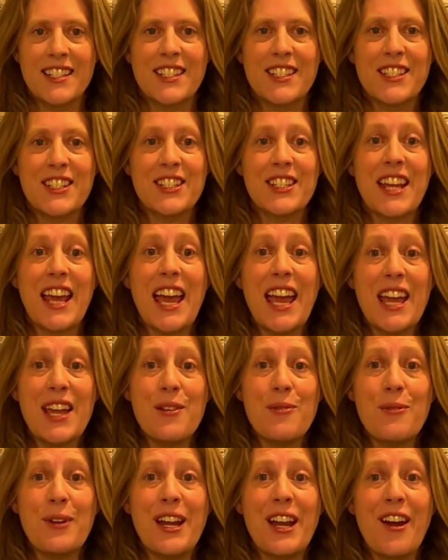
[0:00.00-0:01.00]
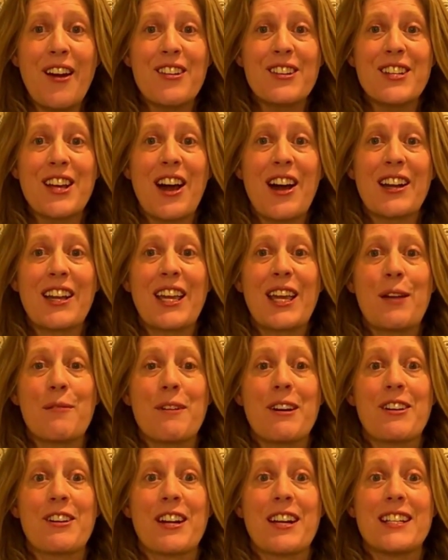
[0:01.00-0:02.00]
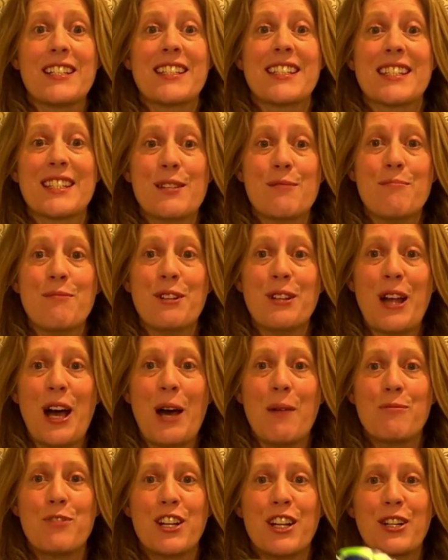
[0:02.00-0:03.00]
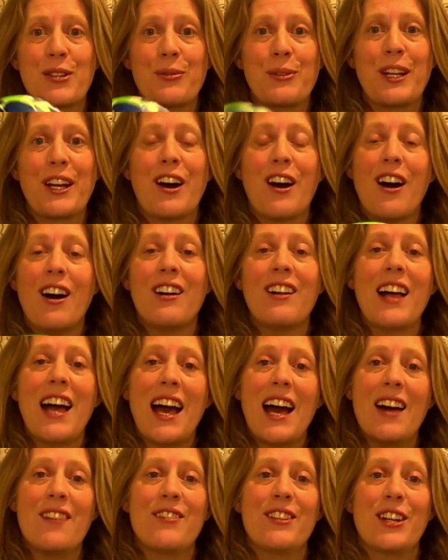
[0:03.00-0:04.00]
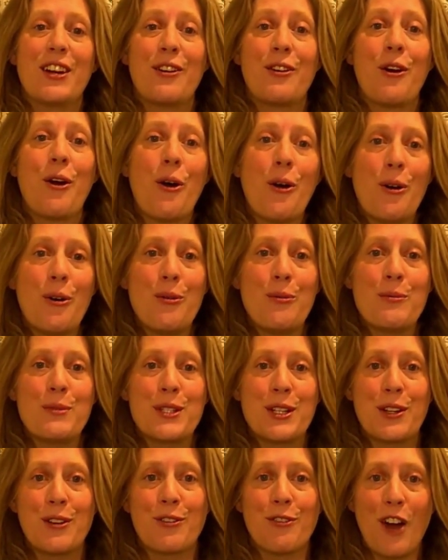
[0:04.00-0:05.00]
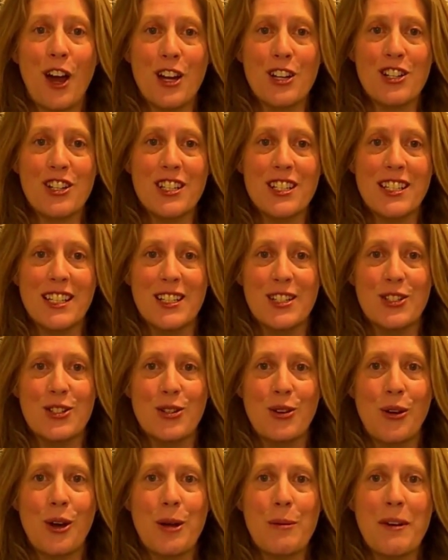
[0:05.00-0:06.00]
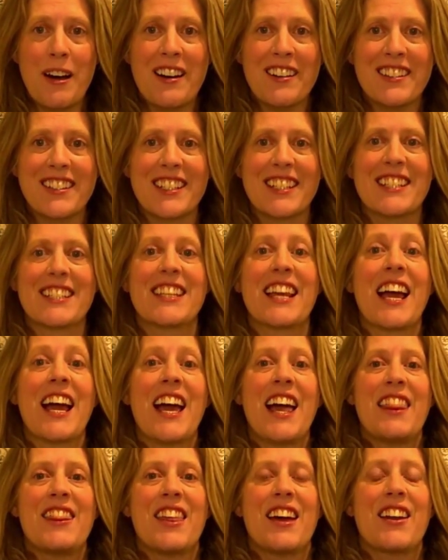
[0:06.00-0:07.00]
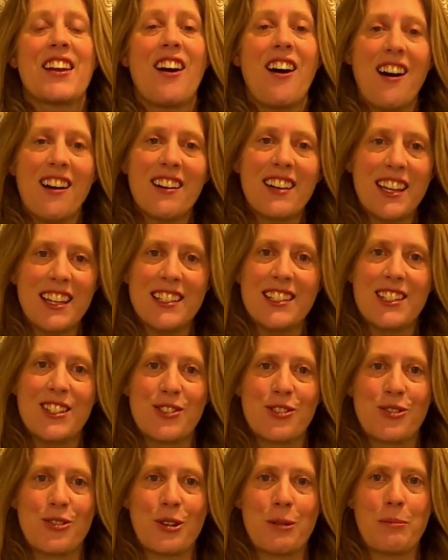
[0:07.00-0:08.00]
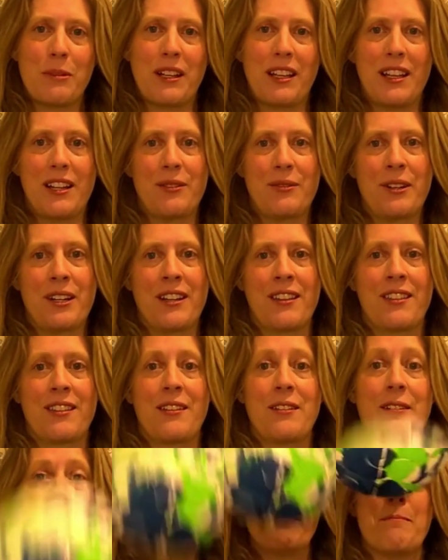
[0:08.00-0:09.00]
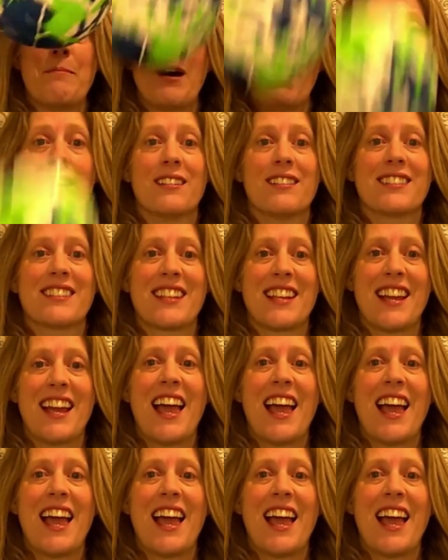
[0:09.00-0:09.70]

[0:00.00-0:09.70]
Today we are talking about a simple object we all have in our homes and garages and toy boxes that all kids enjoy playing with, balls,